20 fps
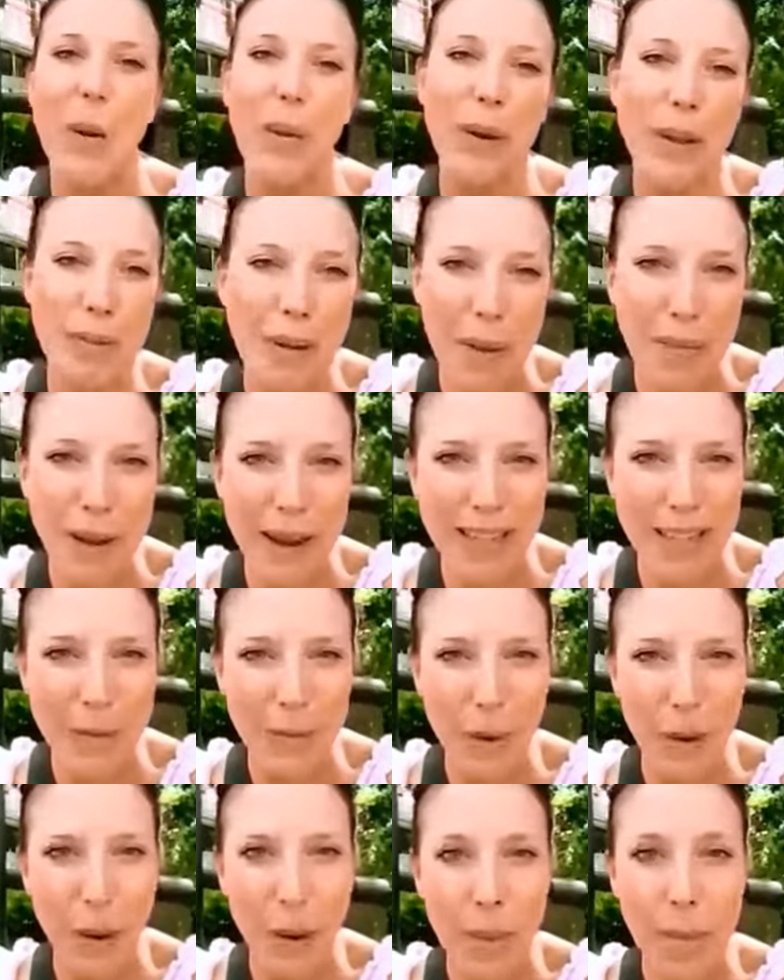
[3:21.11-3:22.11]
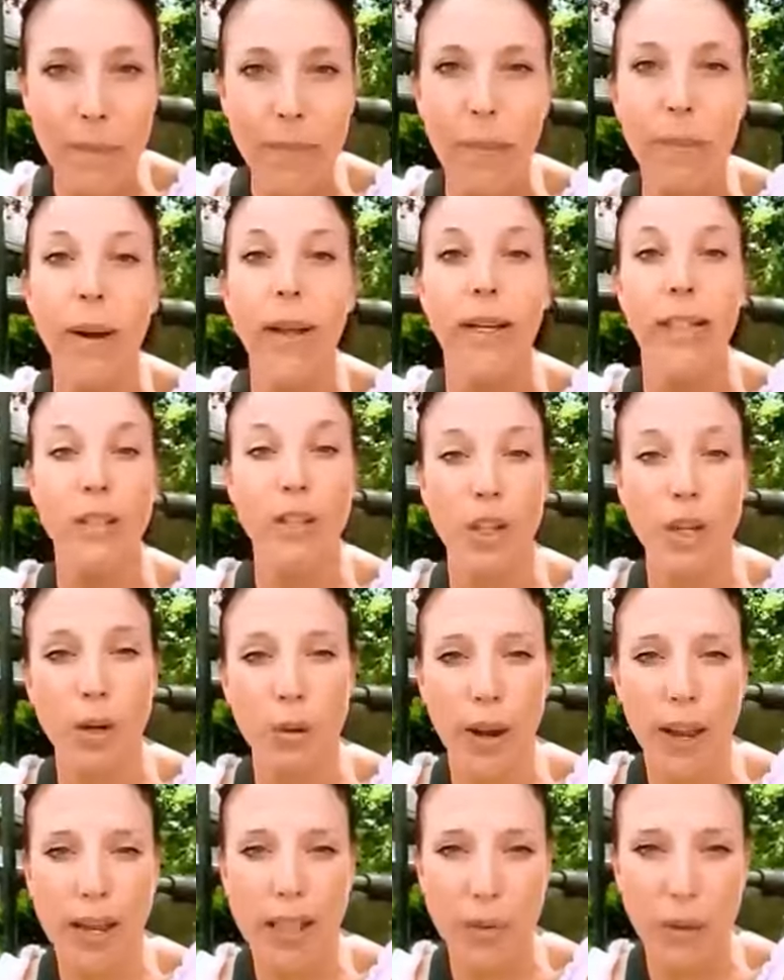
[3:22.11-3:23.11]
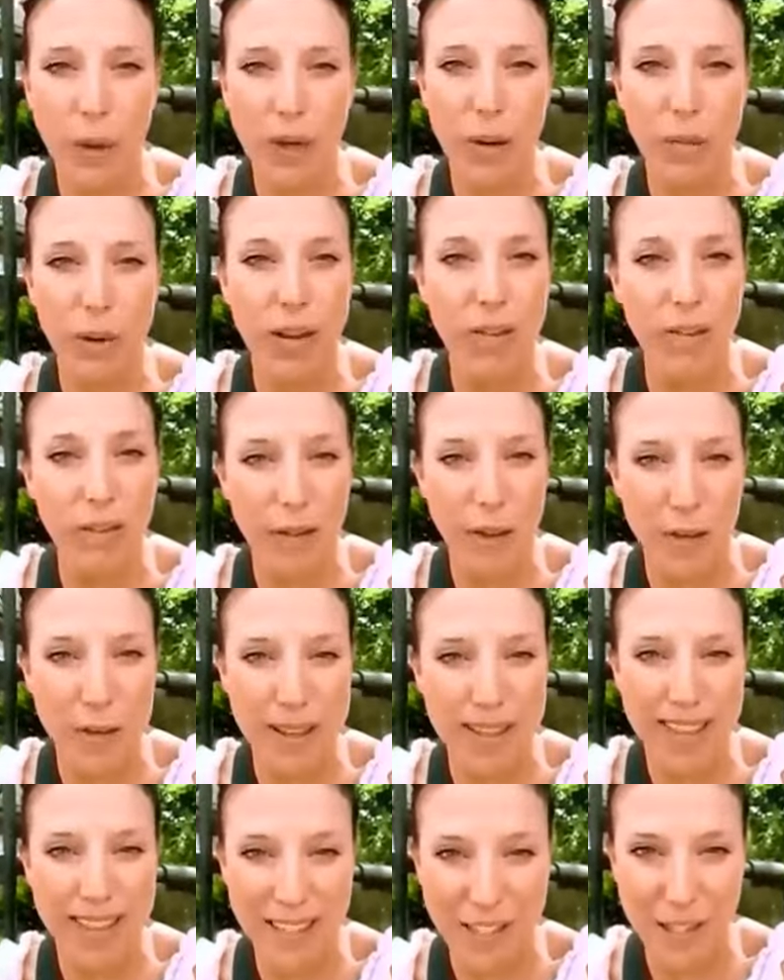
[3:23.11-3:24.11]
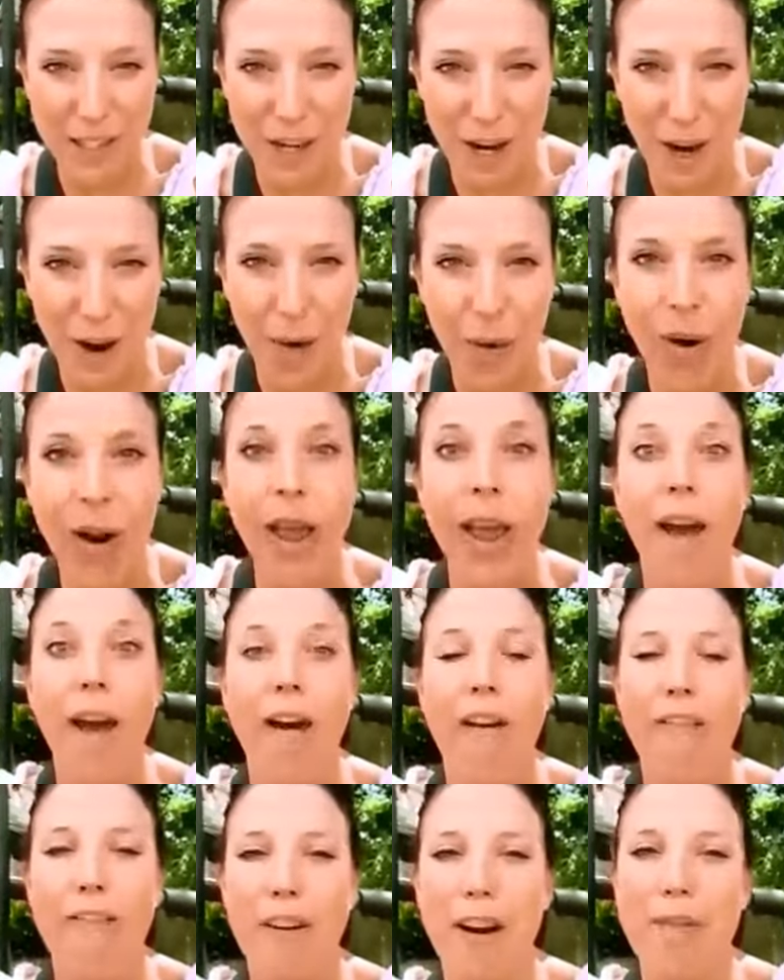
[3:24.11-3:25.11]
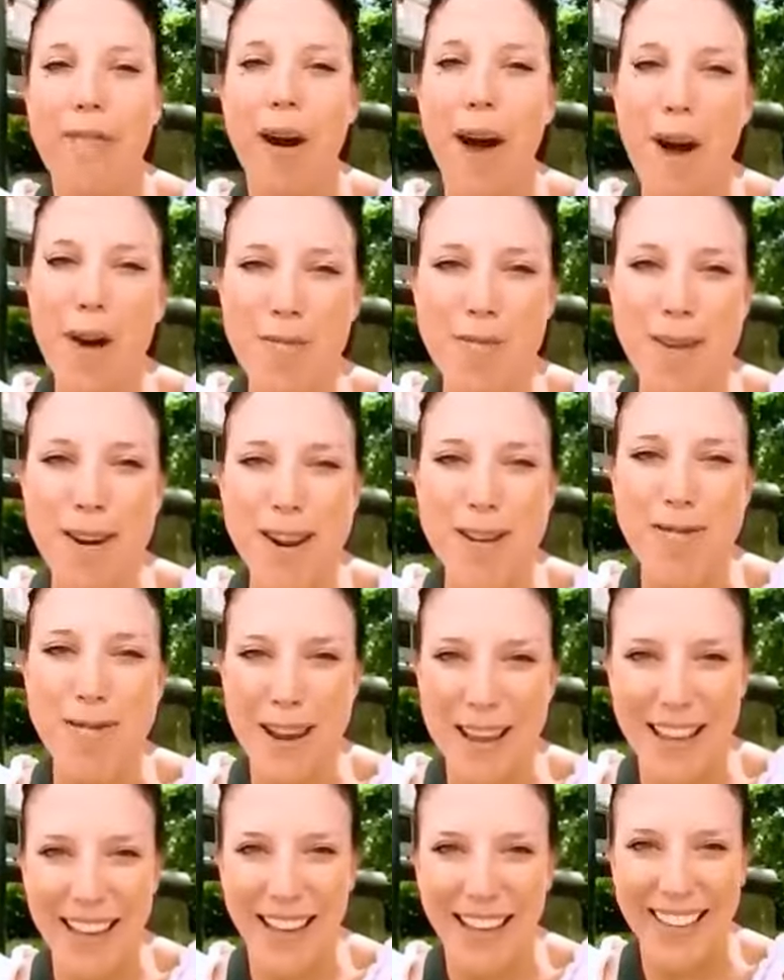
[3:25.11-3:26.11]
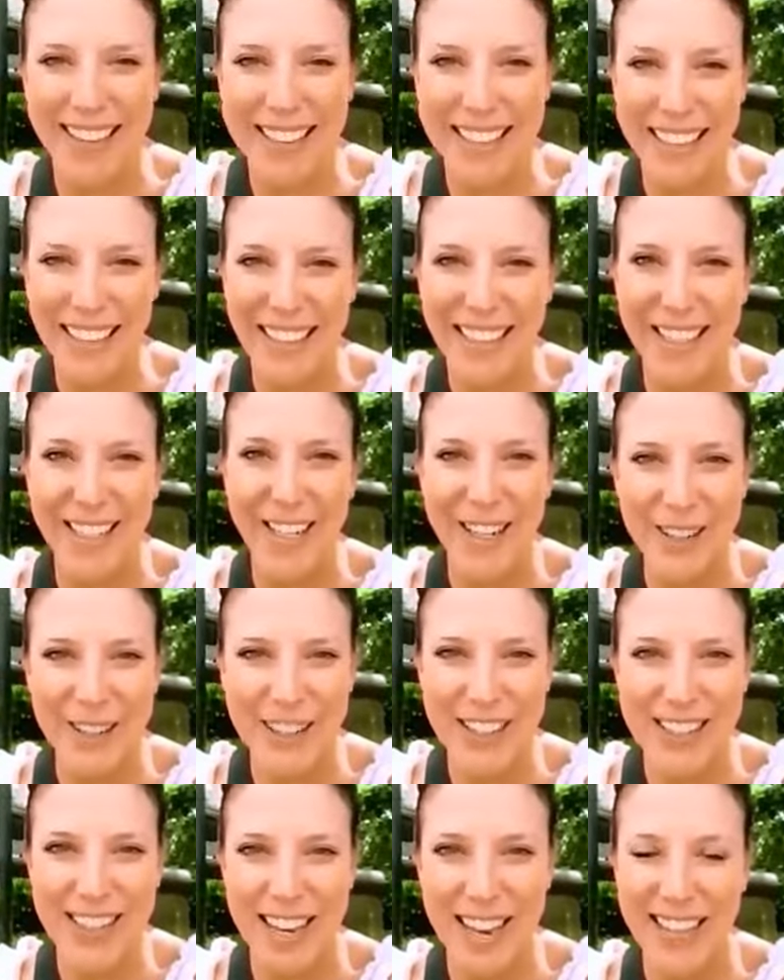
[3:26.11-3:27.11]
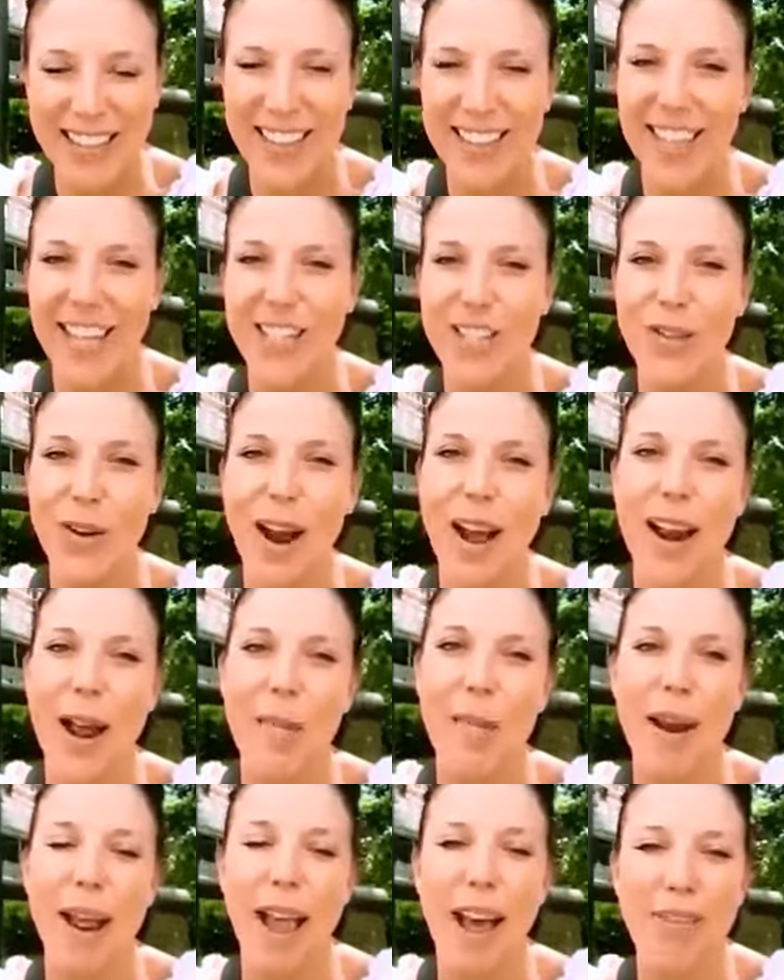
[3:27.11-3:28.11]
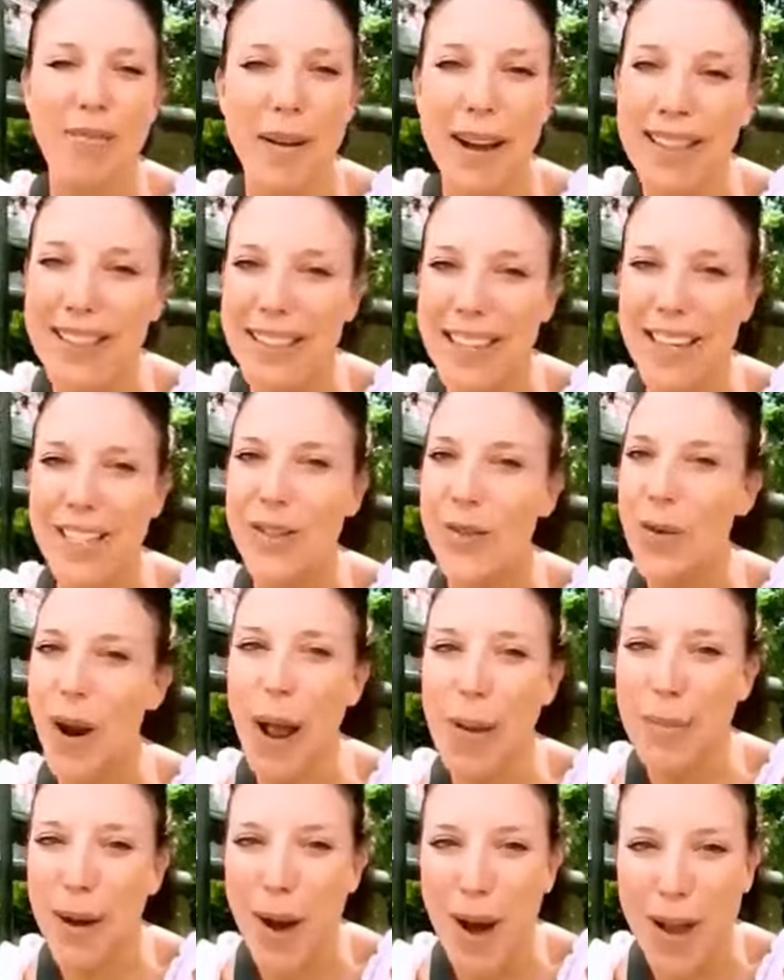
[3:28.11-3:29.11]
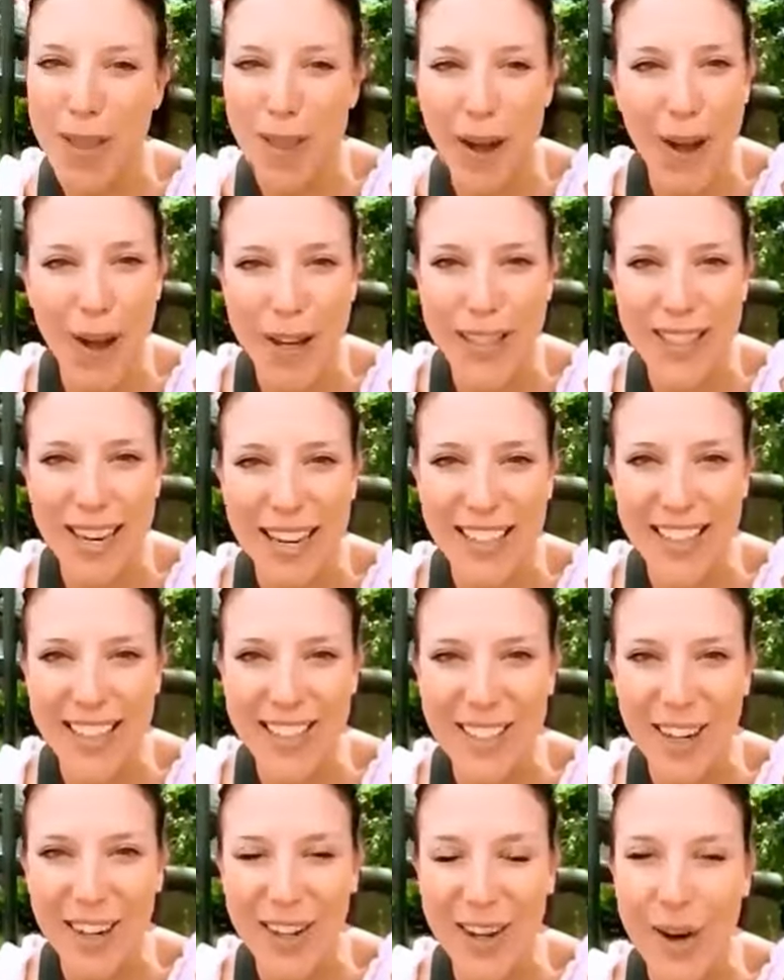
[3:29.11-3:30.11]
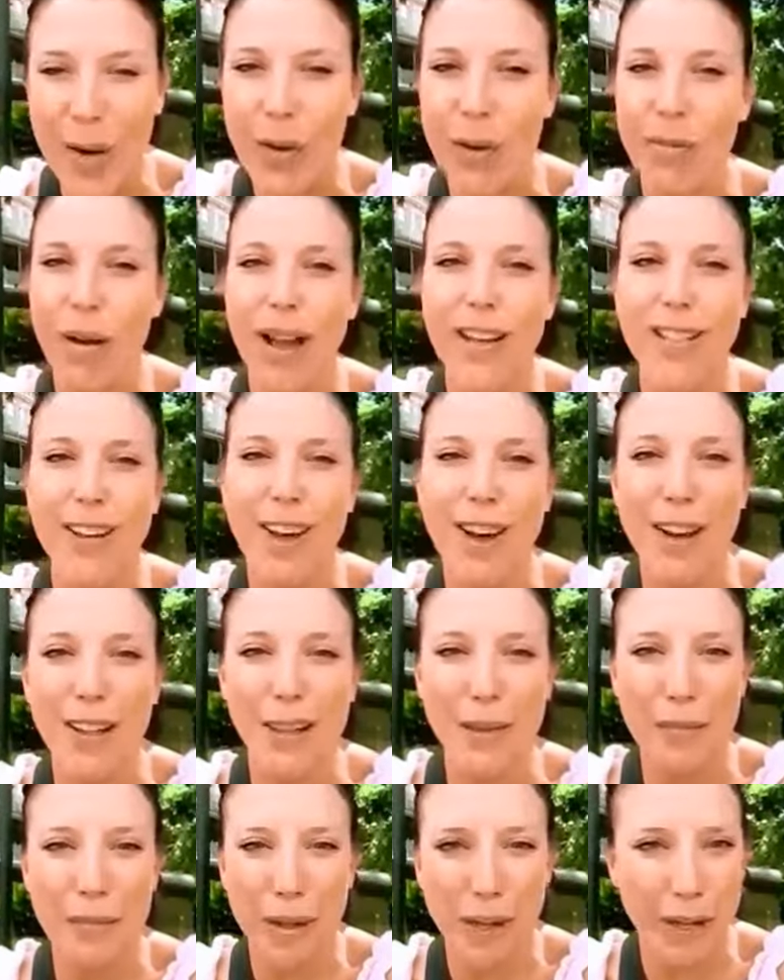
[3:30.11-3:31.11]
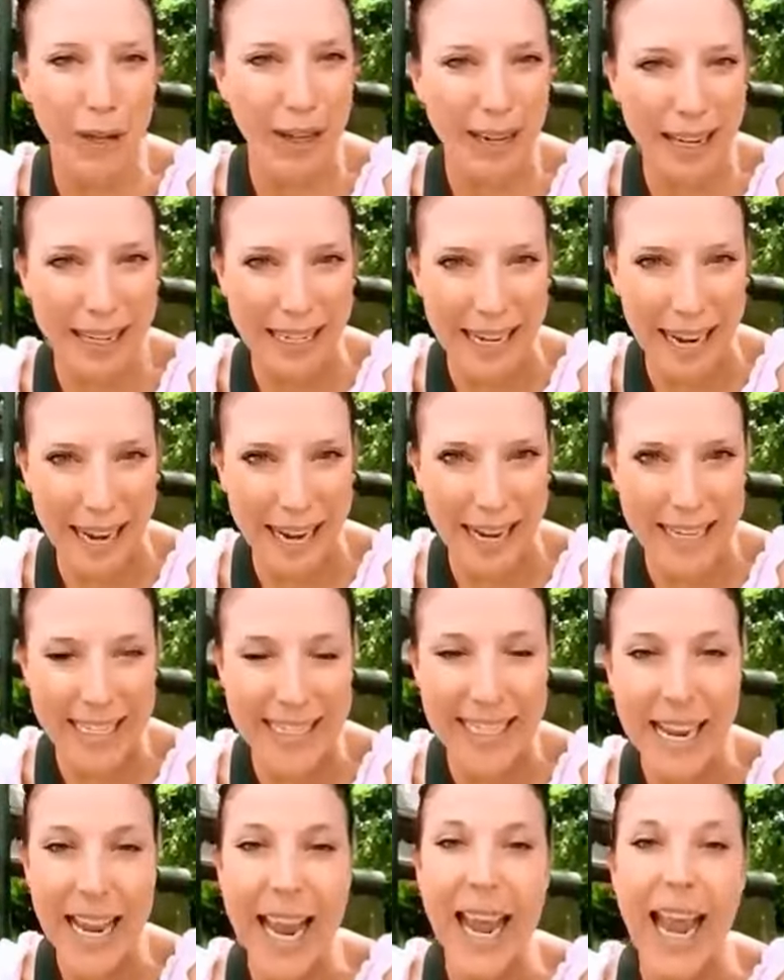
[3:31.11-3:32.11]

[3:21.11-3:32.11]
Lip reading: with my baseball, but in 2 weeks we're going to be filming this show from opening weekend in Houston, Texas. That's right, I'm going to have my seats right behind the on-deck circle with my dog and beer in hand,